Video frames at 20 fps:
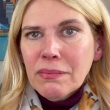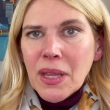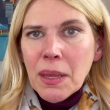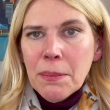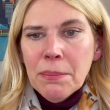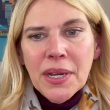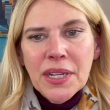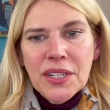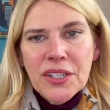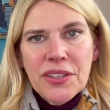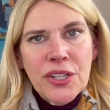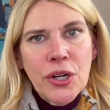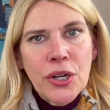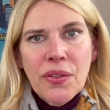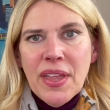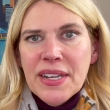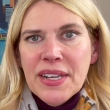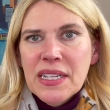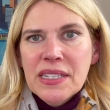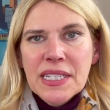But
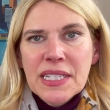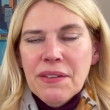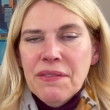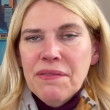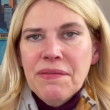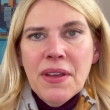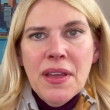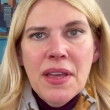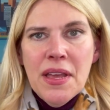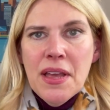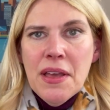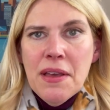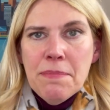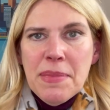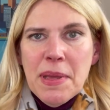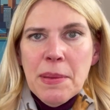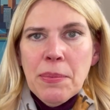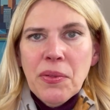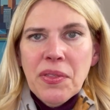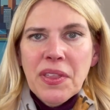that does give
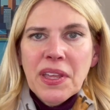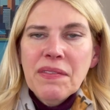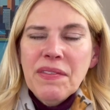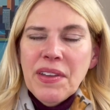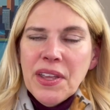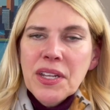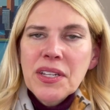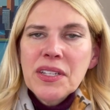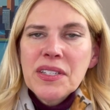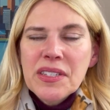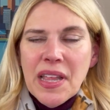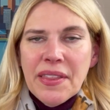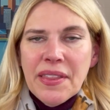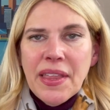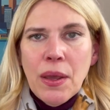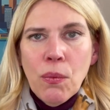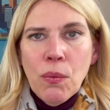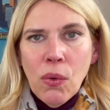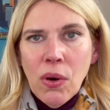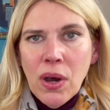people the convenience that
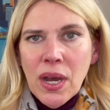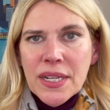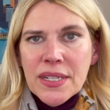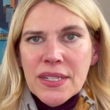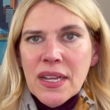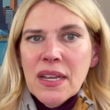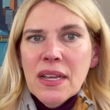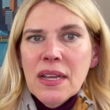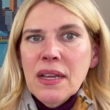they want: